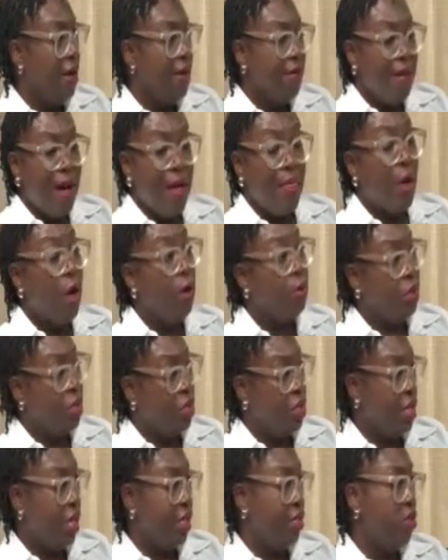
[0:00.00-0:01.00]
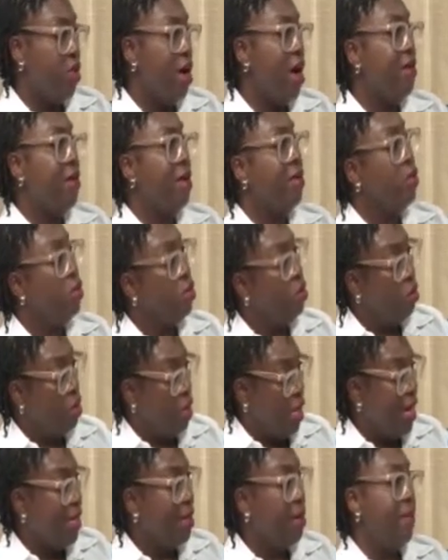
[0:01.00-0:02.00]
Find the options that you have and
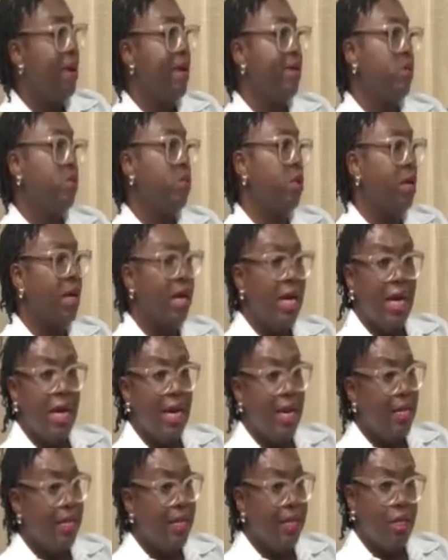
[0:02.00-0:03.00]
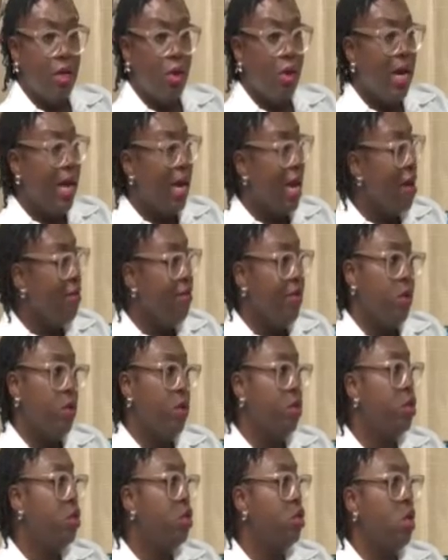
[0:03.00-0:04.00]
take the best one. Don't let
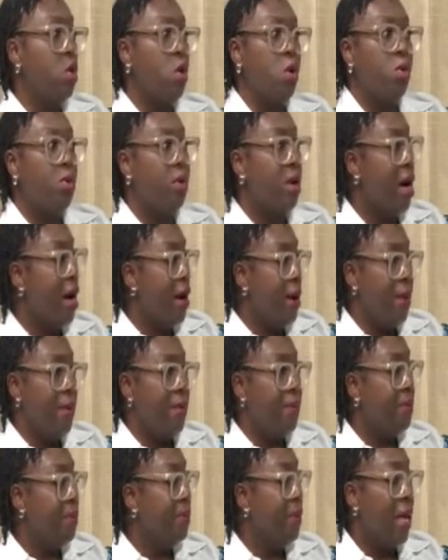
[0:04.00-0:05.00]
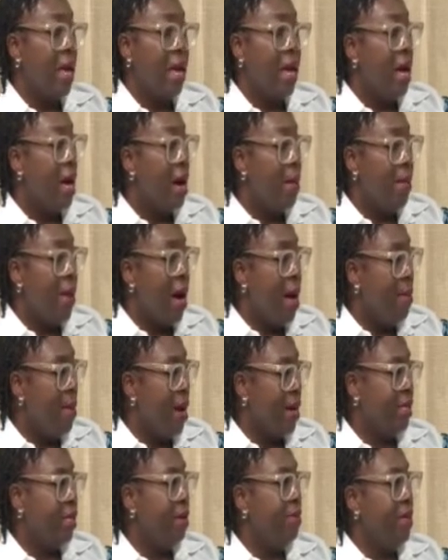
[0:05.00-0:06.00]
everyone throw
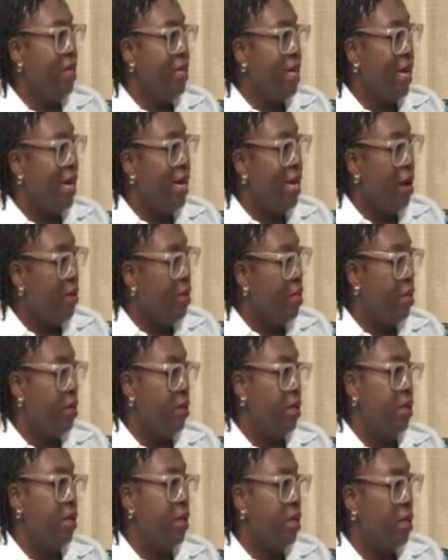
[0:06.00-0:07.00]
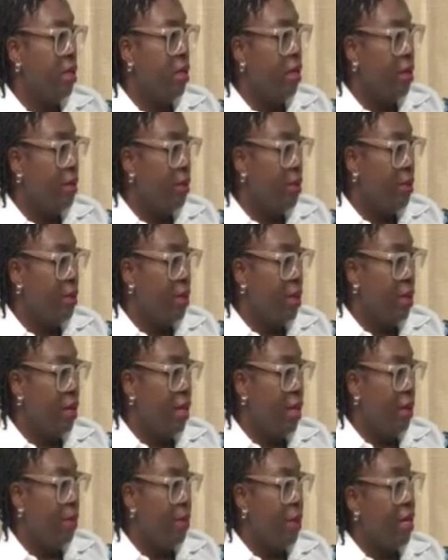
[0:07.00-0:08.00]
myomectomy, taking out the
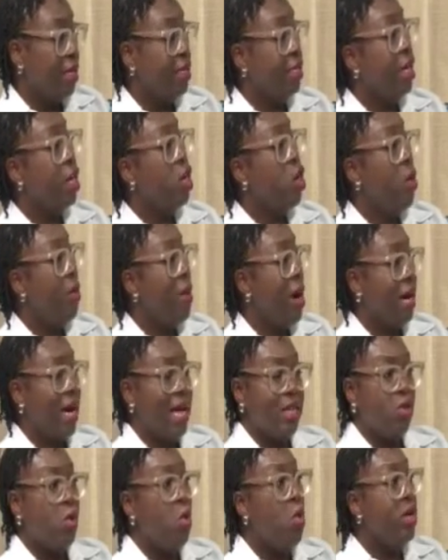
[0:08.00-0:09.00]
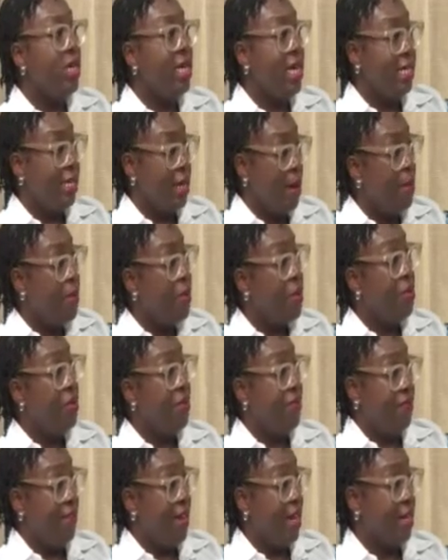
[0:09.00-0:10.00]
thing, because they grow back. That's only a temporary
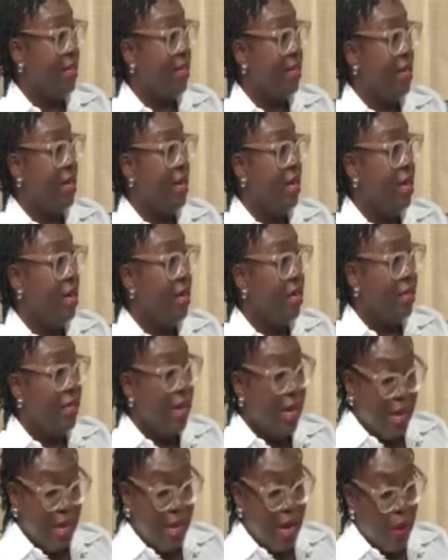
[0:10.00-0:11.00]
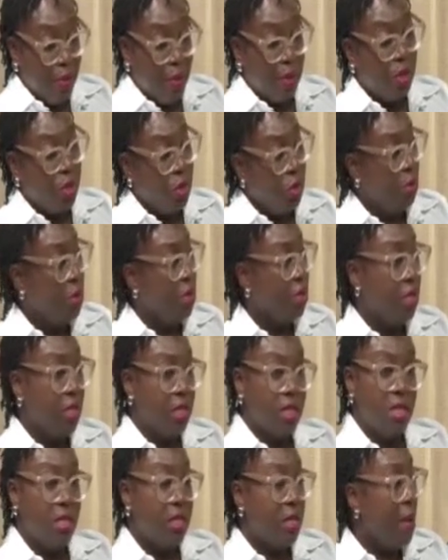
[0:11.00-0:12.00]
fix. Taking out the tumors
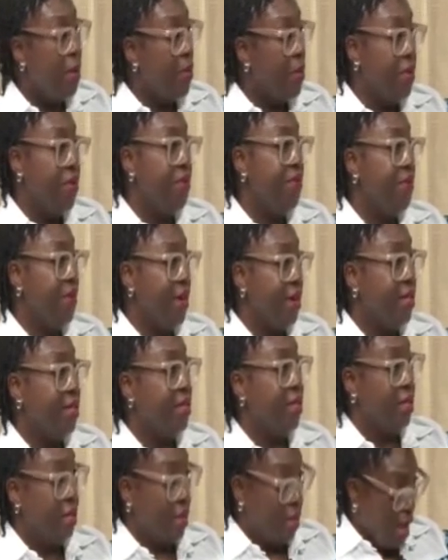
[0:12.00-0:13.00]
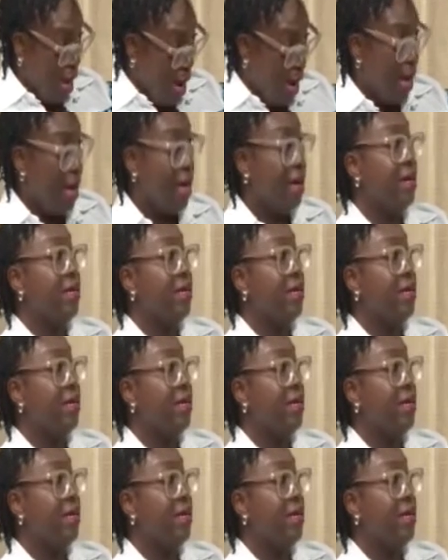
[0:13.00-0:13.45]
is a temporary fix. They